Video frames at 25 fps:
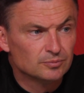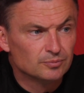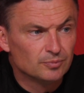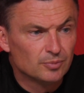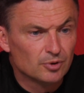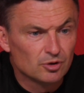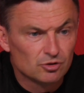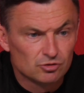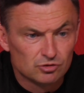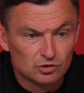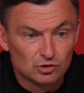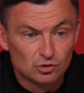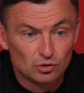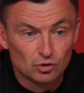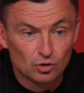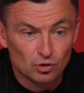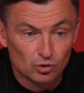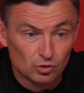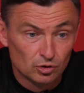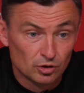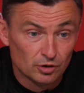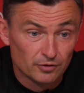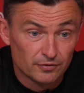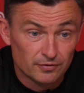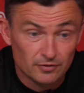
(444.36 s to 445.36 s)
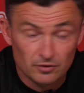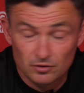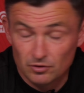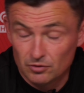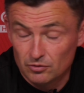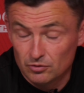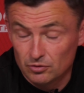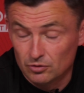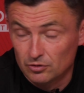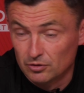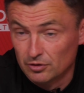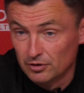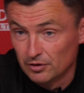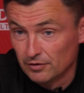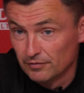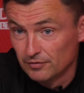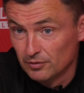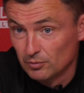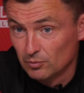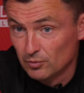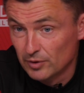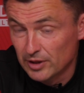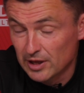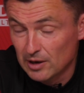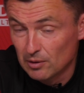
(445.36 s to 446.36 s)
But there's a good hunger of
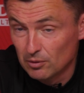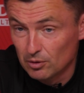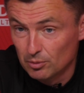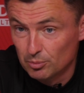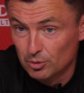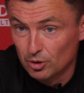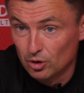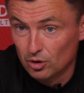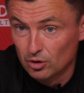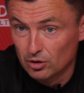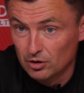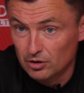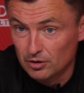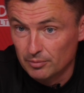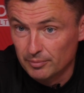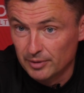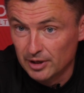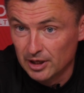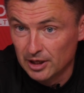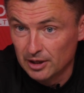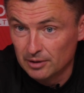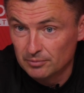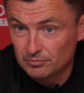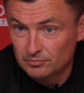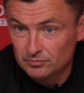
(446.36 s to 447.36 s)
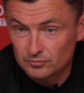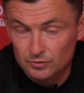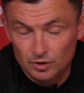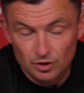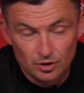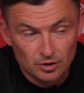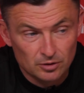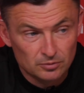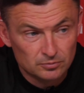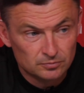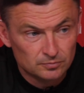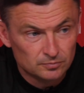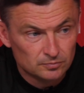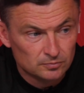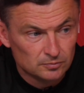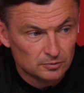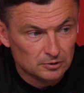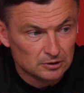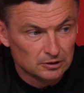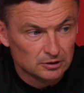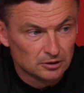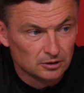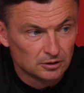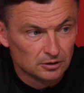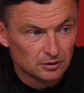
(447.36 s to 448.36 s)
them without the ball at the minute, you know.
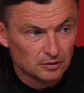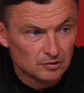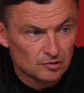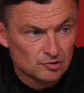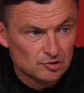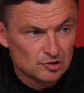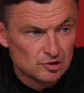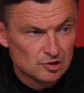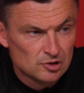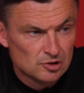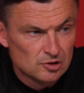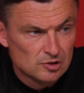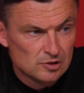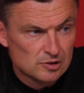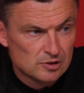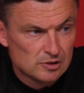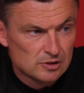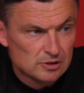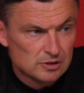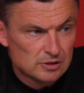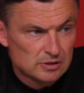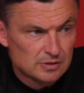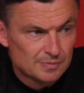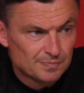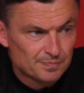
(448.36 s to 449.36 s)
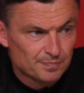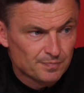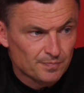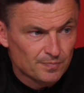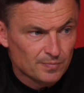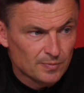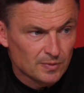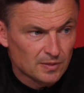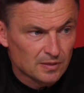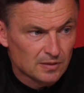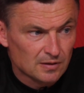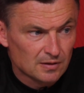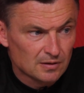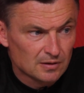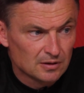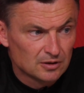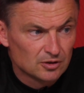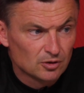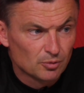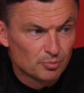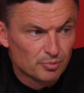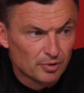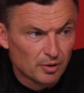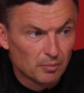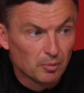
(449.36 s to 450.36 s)
And
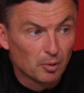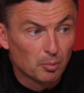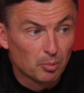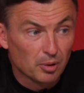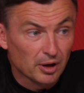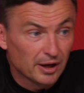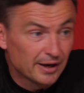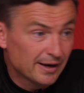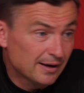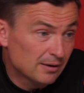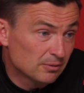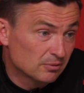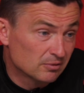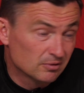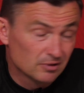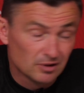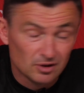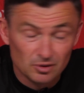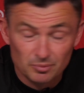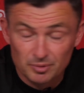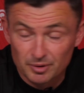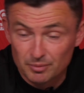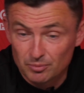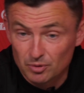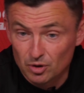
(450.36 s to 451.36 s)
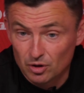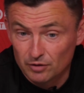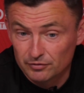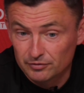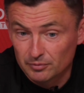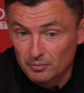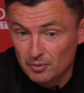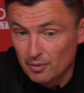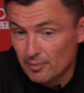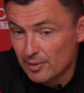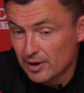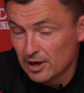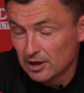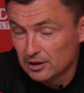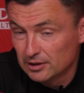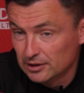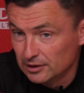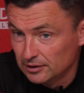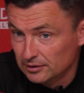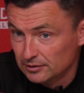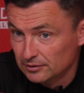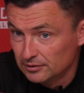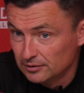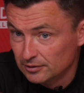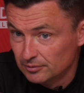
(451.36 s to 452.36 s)
they'll probably play out a little bit more from the back
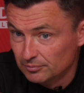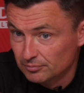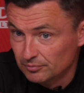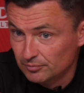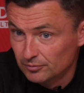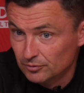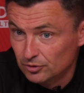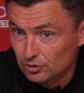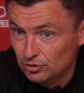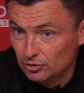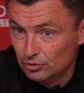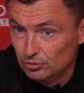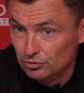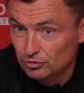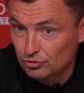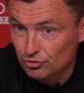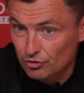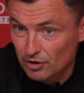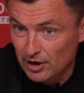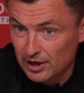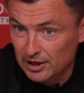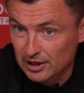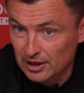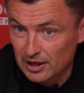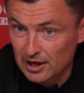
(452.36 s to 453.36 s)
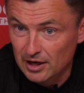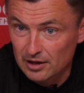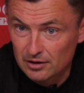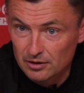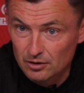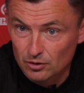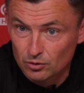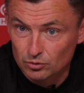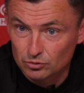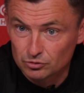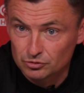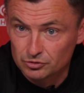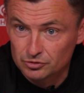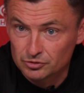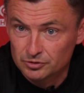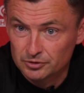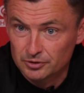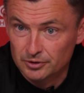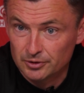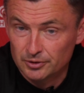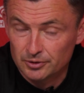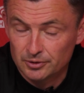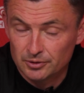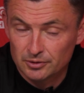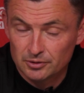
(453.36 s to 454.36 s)
and you try and get those
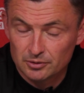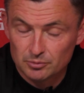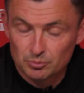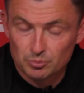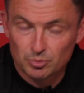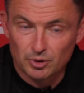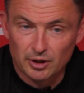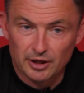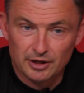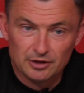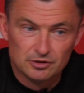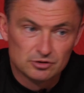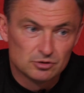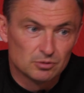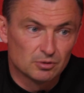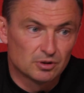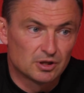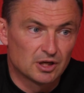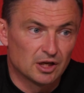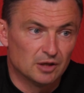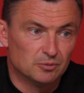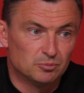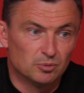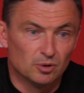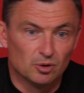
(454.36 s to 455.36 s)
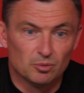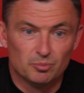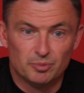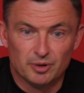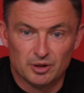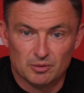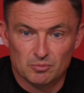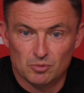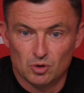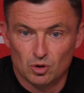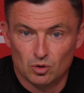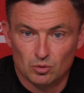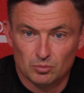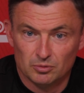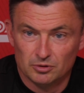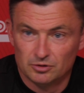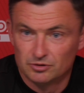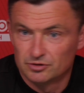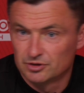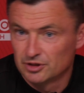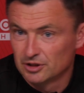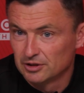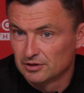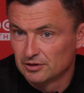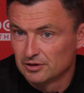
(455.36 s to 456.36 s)
players who are capable of big
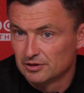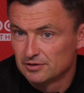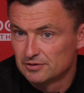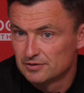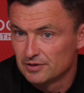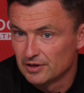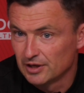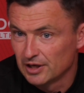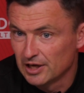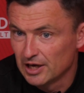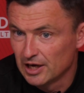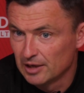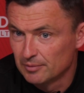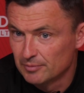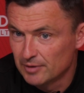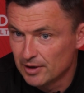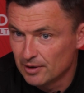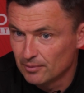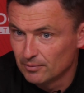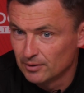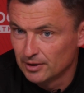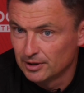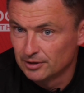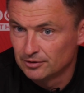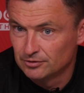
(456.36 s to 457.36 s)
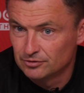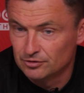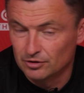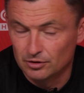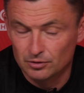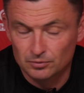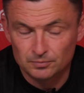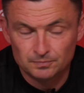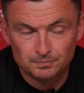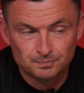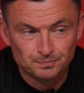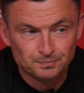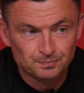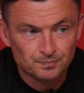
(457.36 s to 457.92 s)
moments into the game that way. So,